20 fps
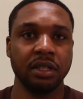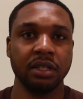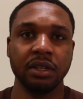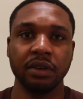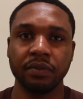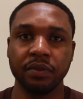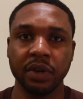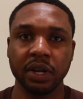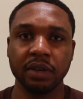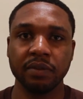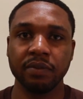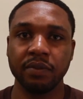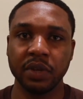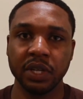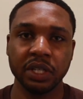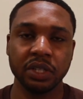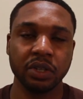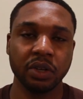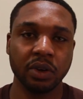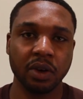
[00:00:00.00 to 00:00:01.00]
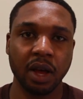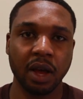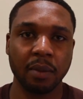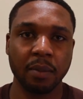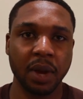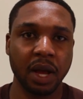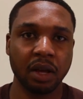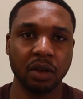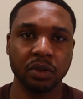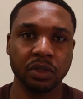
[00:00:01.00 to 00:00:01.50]
different video
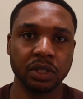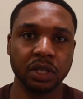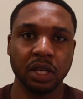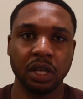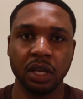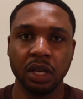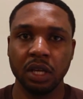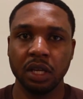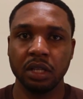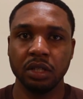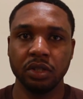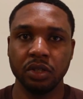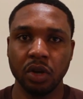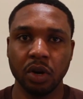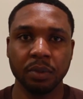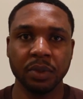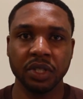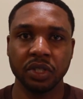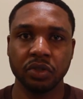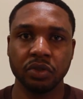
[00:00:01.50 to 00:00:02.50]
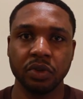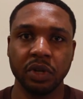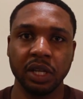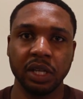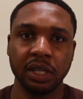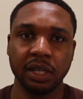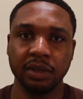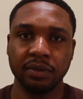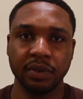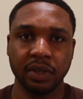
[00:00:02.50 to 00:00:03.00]
about dormitory
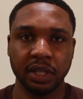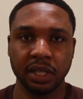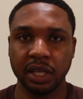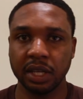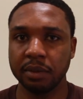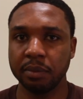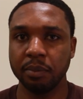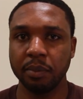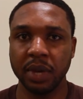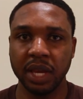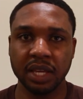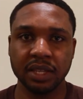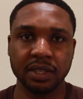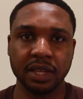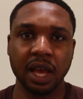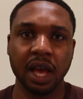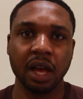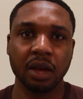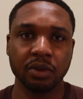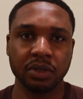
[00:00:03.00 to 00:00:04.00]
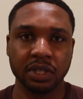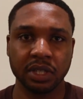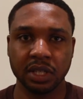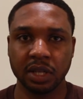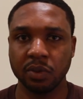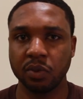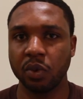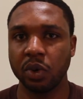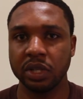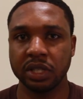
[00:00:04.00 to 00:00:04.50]
living and base housing
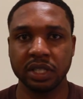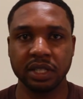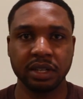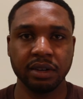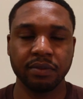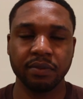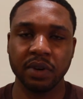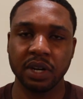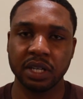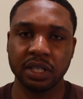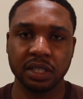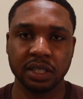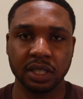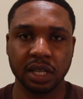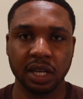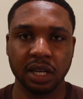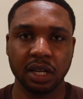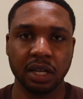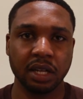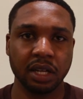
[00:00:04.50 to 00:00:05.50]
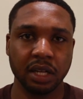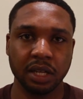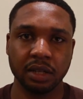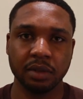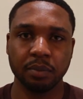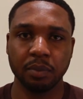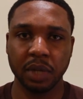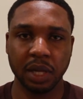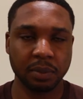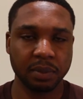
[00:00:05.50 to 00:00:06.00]
and what the difference are and
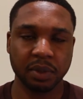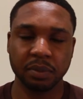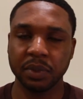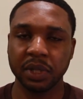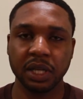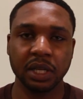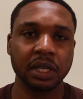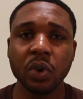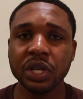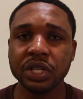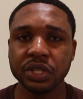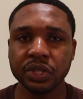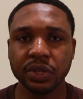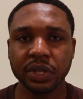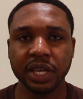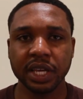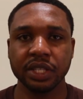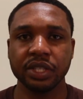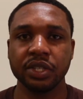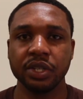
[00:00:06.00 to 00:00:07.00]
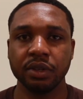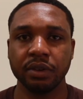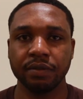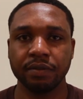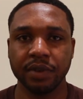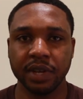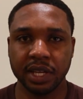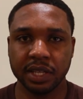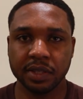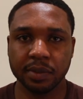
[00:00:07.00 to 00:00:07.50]
blah blah blah. Once you get to your
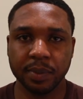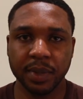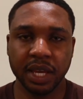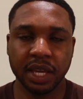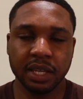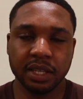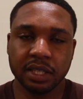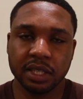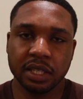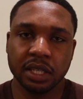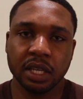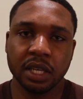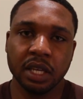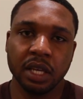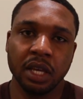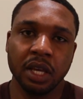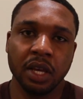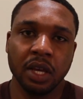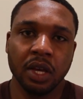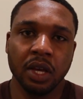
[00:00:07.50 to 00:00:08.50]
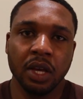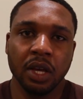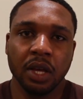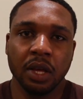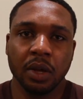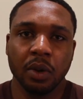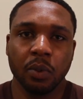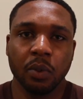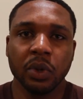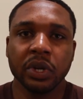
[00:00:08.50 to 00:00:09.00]
first base,
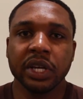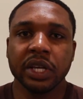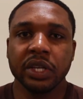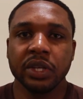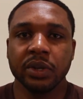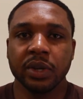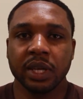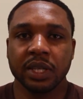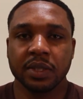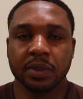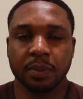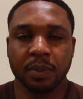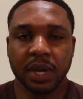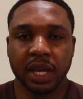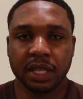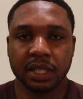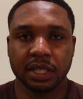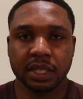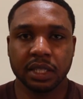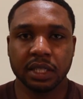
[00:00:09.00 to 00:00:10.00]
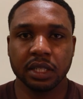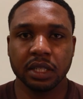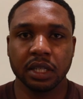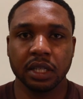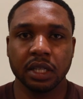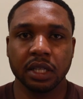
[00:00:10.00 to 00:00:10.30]
what are you expecting?